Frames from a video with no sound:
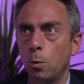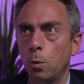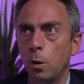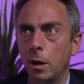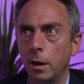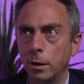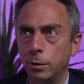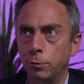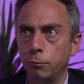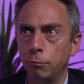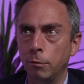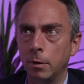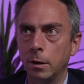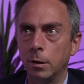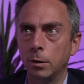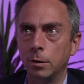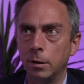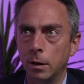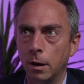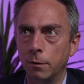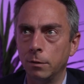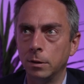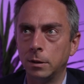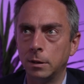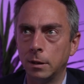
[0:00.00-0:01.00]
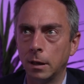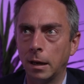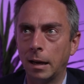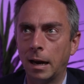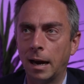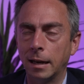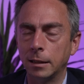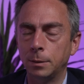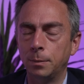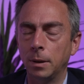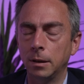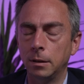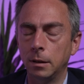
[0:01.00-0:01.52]
it's really, the other
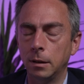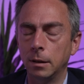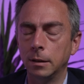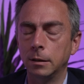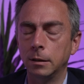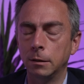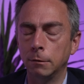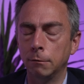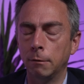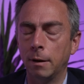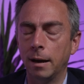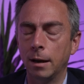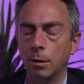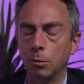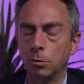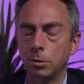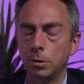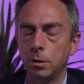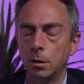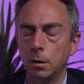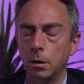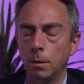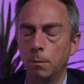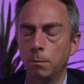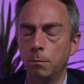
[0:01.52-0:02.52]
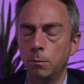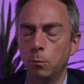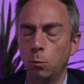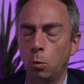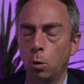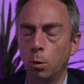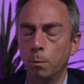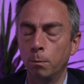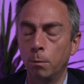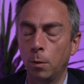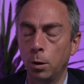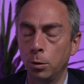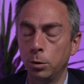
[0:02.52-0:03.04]
aspect of this is around
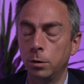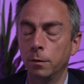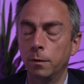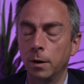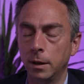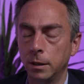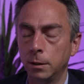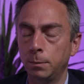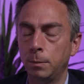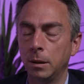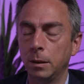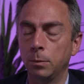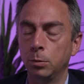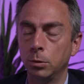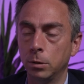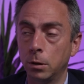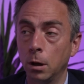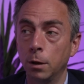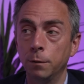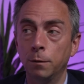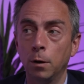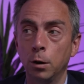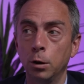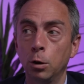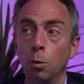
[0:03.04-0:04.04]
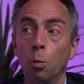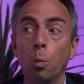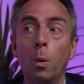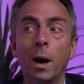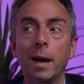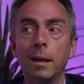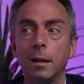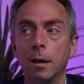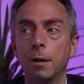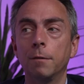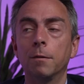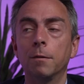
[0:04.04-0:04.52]
what motivates people to go vote, the way they